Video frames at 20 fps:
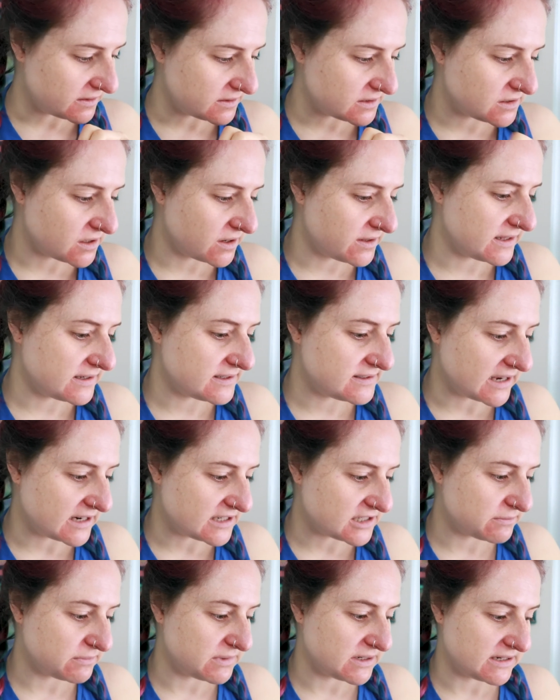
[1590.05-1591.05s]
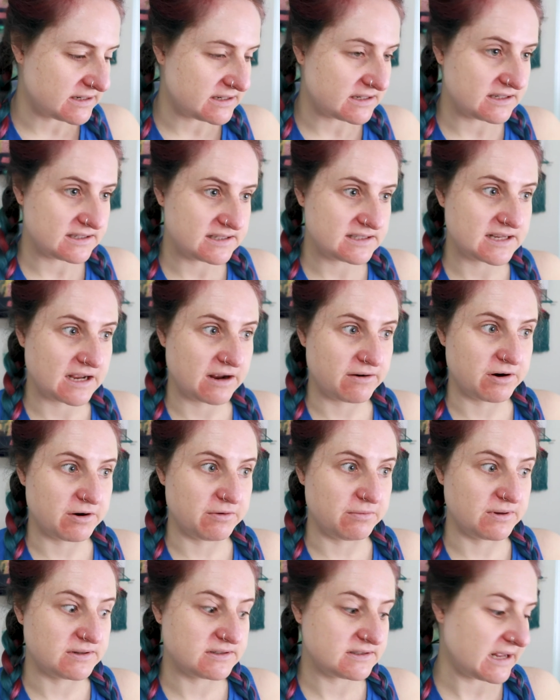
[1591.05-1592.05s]
So this session with
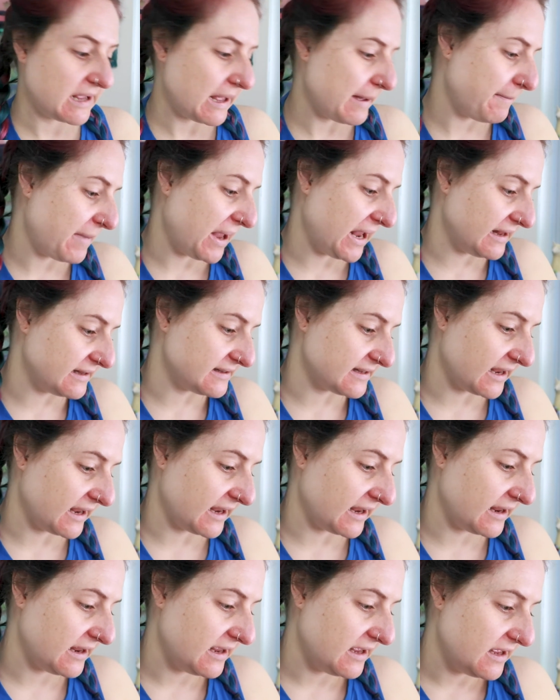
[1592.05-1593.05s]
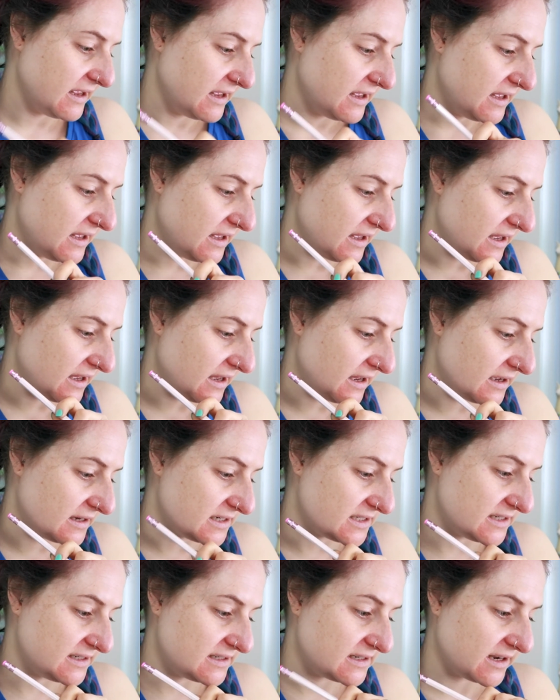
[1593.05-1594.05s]
Sarah was amazing. Uh,
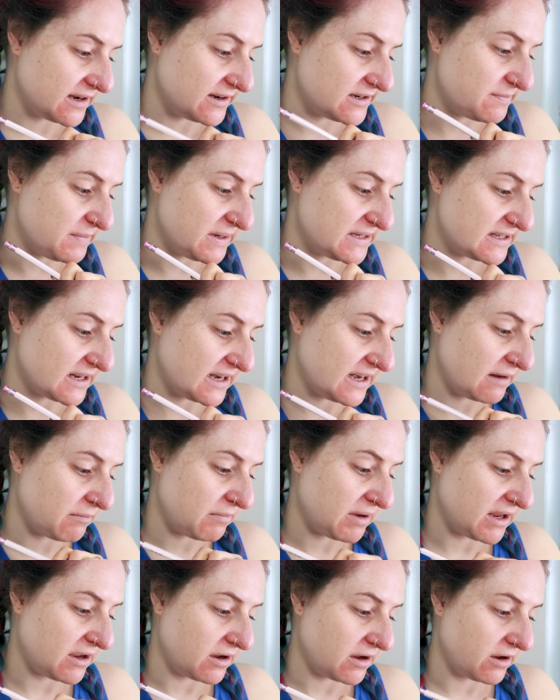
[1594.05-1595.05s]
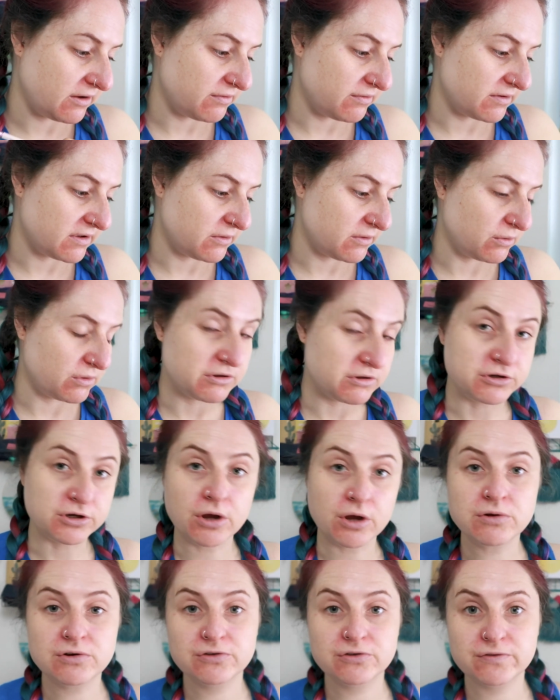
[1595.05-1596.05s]
she's going to be sending me over all the
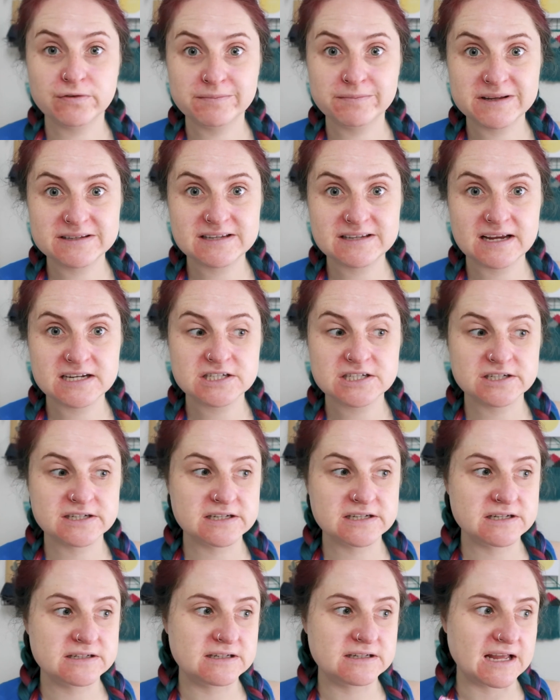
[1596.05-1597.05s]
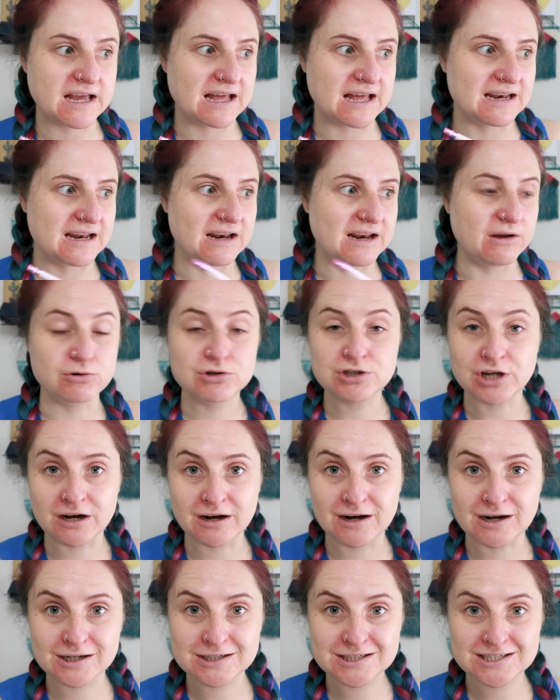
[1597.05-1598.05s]
notes from the session and a little
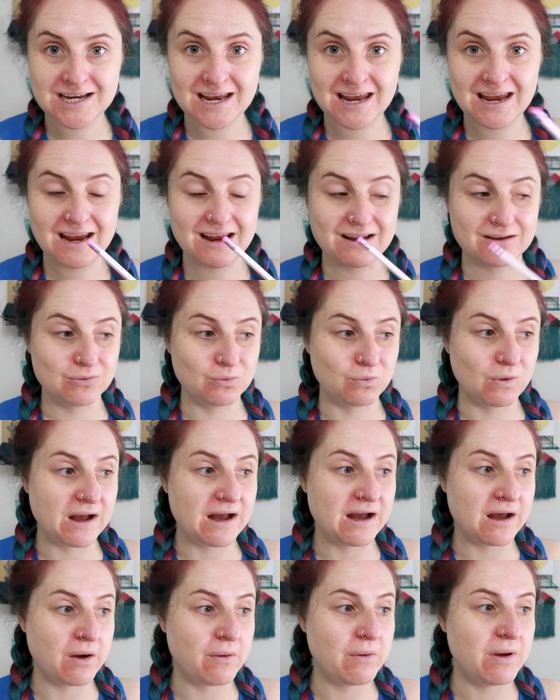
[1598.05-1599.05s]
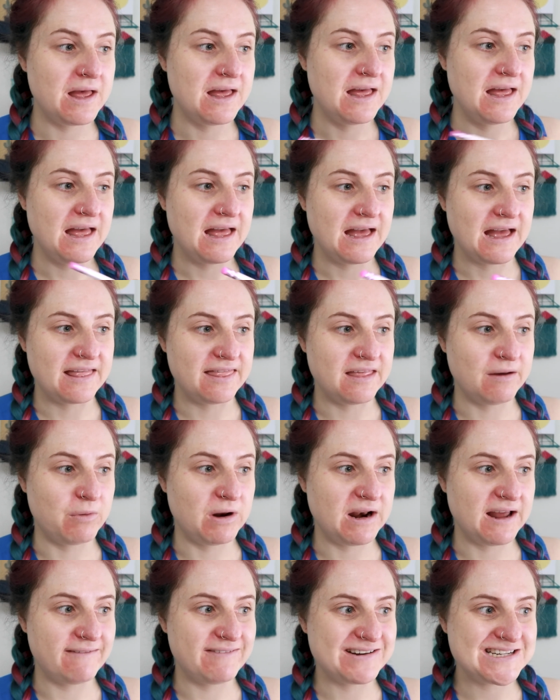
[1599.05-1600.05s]
task sheet as well. And then
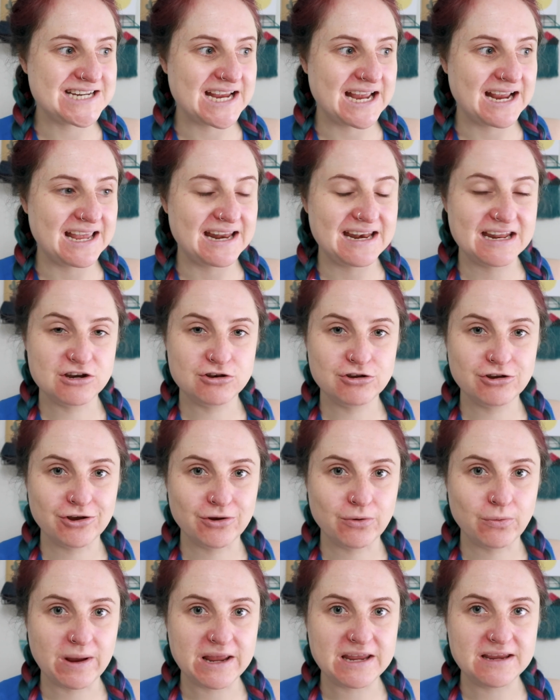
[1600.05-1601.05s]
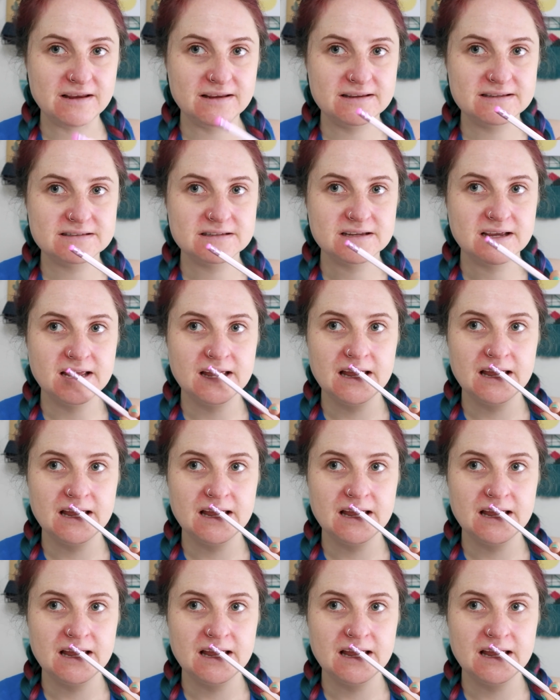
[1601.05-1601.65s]
we'll have a check-in in two weeks.